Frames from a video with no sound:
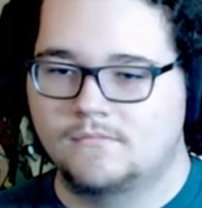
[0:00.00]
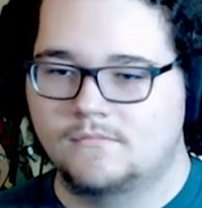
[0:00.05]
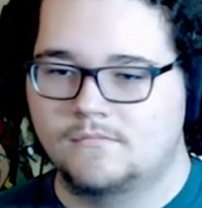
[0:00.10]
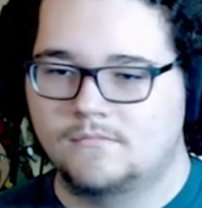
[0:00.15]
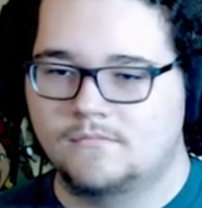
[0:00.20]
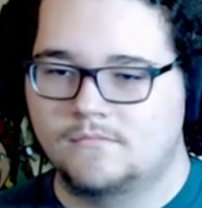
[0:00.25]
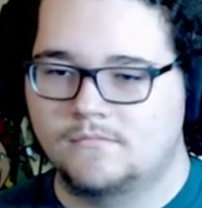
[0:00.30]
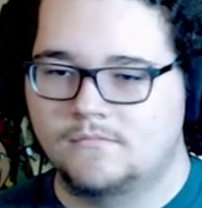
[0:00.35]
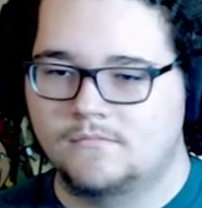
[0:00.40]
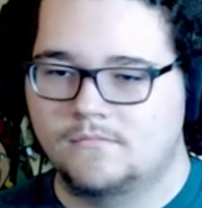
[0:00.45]

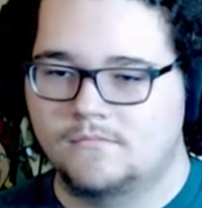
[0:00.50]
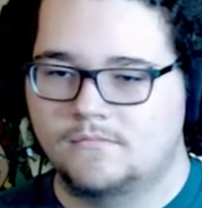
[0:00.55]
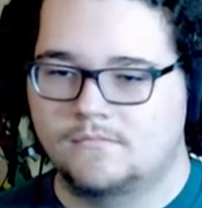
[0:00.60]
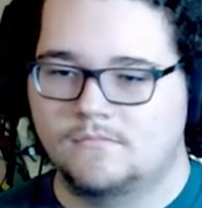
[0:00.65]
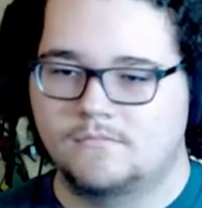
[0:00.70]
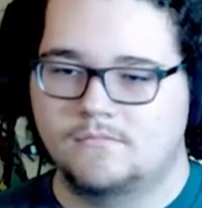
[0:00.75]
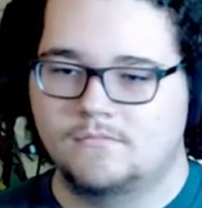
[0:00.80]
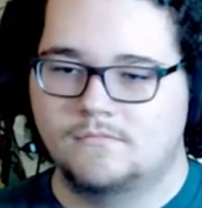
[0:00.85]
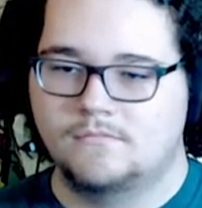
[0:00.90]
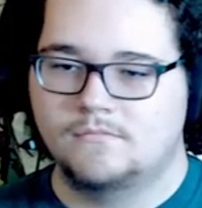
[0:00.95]

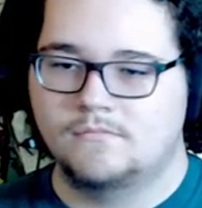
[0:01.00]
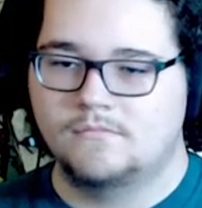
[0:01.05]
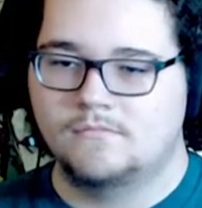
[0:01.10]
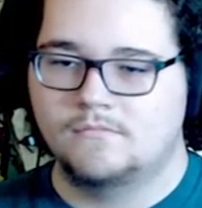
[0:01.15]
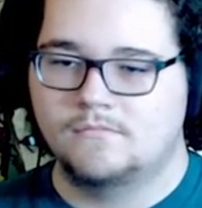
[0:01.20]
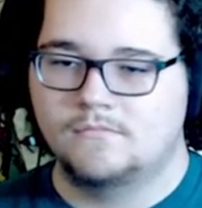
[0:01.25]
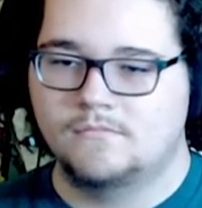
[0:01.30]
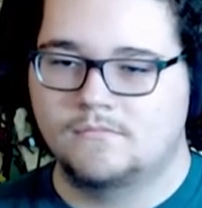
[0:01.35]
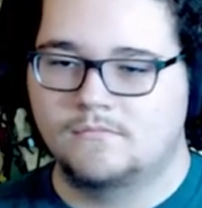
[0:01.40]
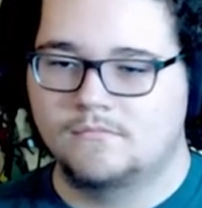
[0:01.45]

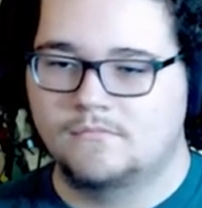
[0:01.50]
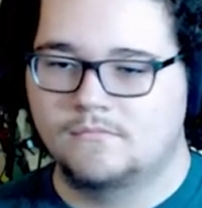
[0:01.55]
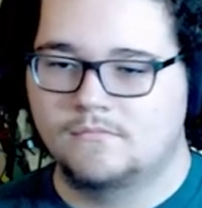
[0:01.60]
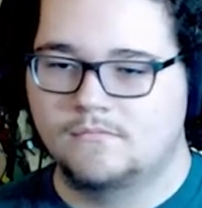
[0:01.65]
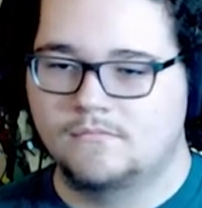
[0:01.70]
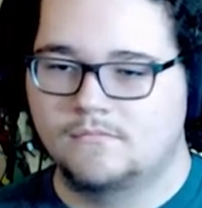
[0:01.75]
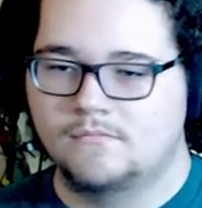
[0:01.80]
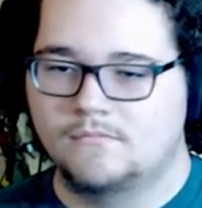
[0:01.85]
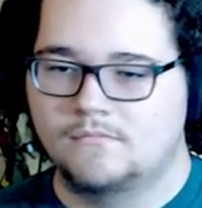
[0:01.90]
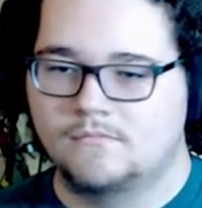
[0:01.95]

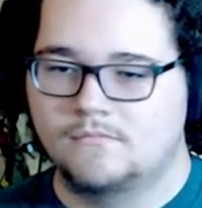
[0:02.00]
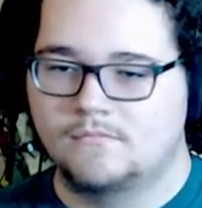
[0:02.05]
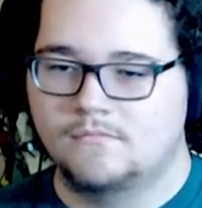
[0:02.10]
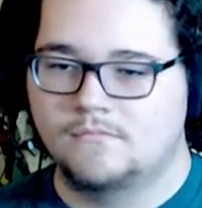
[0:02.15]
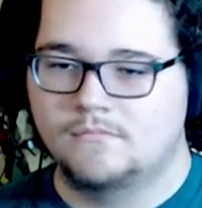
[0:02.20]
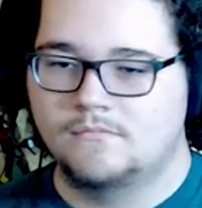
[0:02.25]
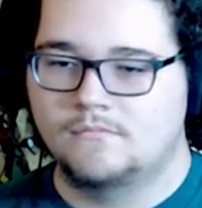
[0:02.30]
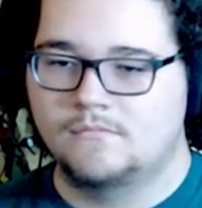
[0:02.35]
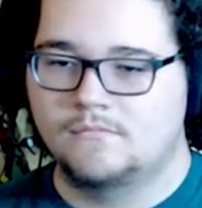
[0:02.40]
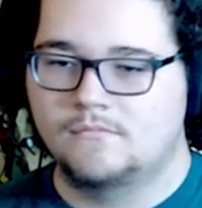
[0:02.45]

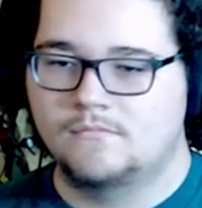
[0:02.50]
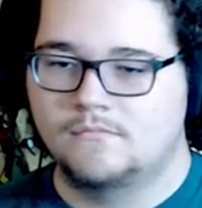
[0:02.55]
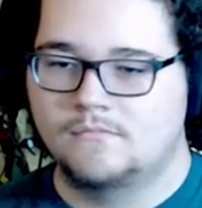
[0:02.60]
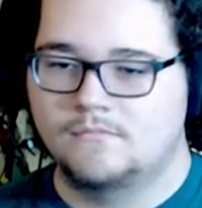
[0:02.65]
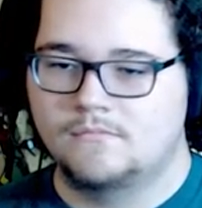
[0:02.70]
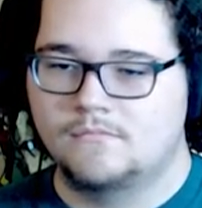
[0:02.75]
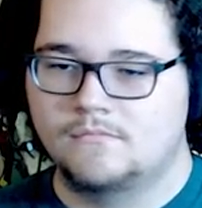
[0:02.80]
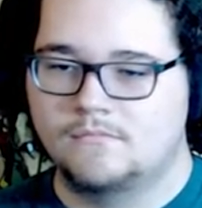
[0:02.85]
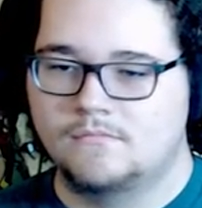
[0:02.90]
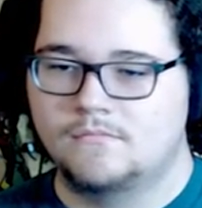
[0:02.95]

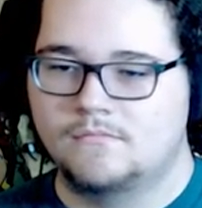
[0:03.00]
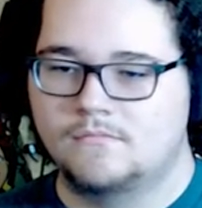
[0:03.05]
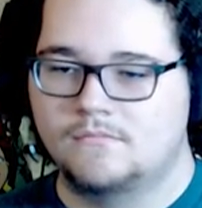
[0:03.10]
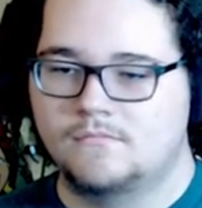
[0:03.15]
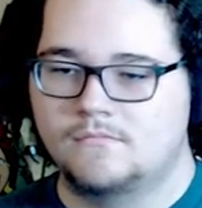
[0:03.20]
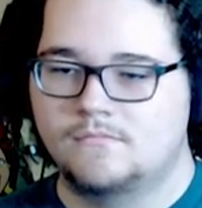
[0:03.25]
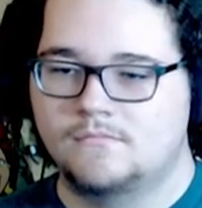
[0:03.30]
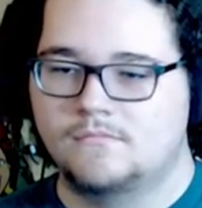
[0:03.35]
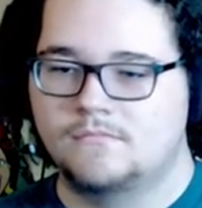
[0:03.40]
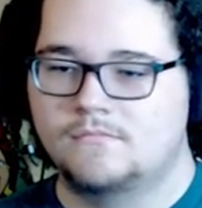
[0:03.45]

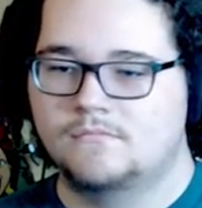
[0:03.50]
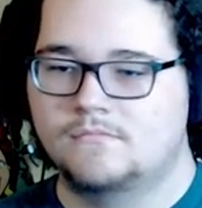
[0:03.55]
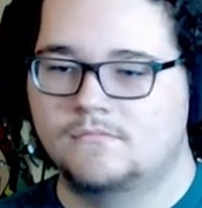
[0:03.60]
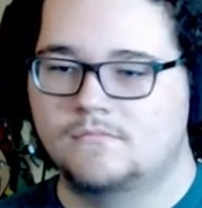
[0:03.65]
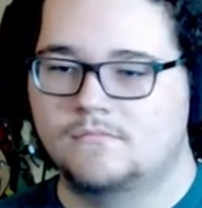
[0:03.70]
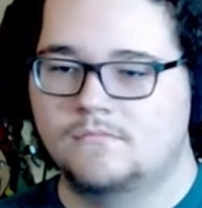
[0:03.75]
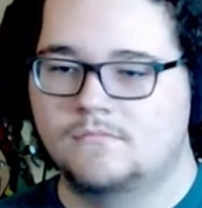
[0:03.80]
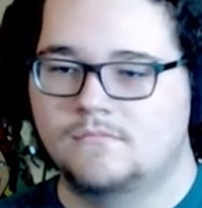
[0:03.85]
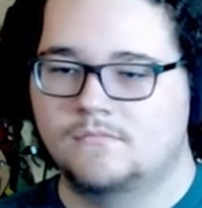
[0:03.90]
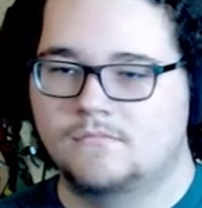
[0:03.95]

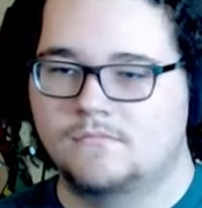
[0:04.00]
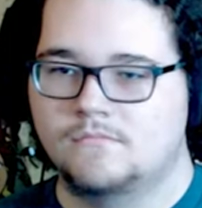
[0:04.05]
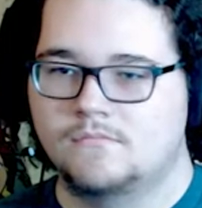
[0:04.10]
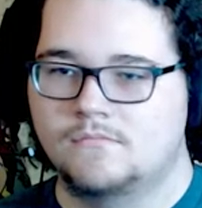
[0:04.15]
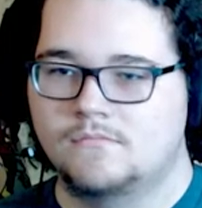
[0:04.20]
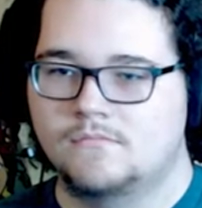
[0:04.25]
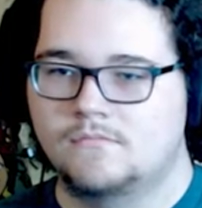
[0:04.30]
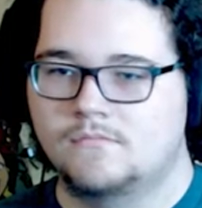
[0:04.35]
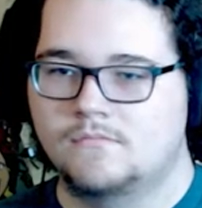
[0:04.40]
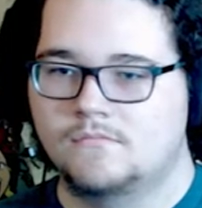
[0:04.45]

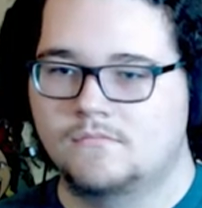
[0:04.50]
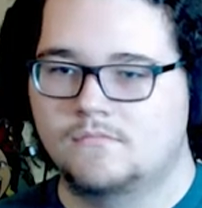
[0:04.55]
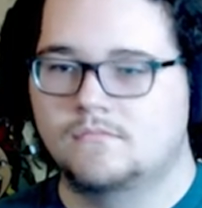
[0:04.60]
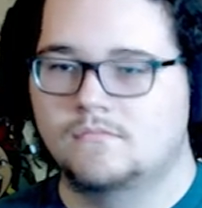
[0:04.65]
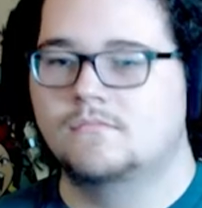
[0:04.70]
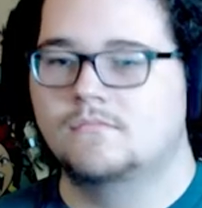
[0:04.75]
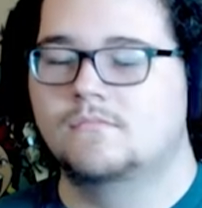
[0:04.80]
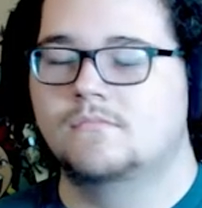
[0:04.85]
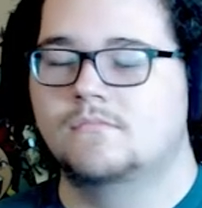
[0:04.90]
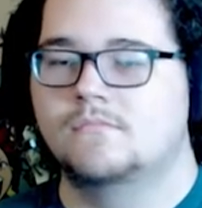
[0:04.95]

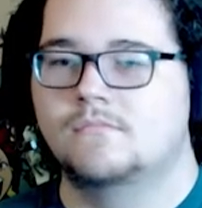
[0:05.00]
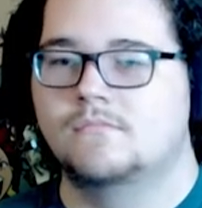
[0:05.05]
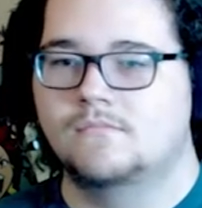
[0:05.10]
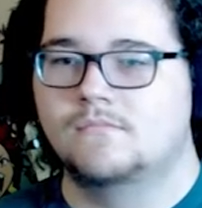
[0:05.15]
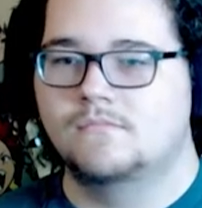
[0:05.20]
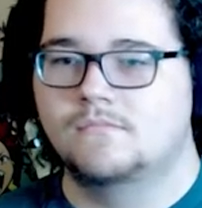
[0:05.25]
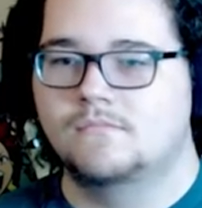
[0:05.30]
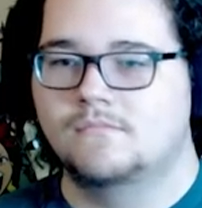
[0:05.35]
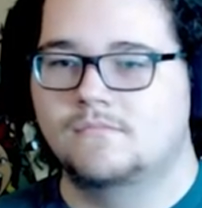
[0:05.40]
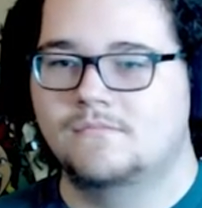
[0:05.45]

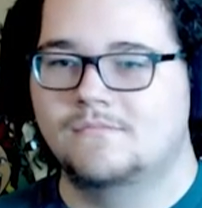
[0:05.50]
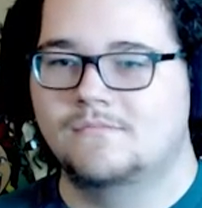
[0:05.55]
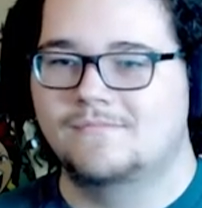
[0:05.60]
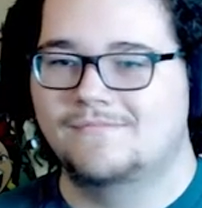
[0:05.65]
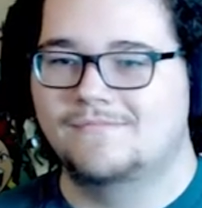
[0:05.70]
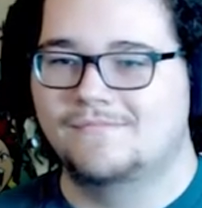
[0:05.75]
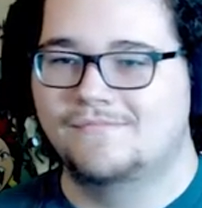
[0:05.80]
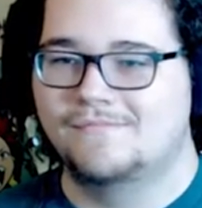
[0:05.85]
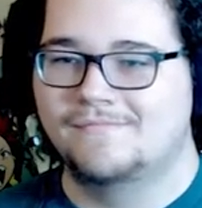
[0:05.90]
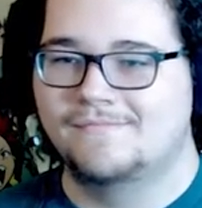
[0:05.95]

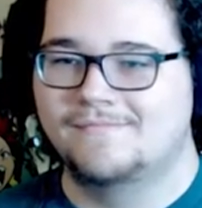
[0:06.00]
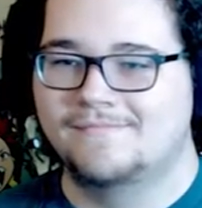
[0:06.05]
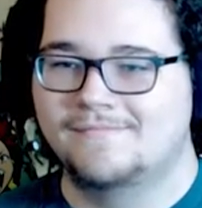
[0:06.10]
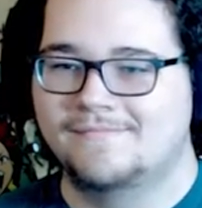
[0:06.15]
This person isn't speaking.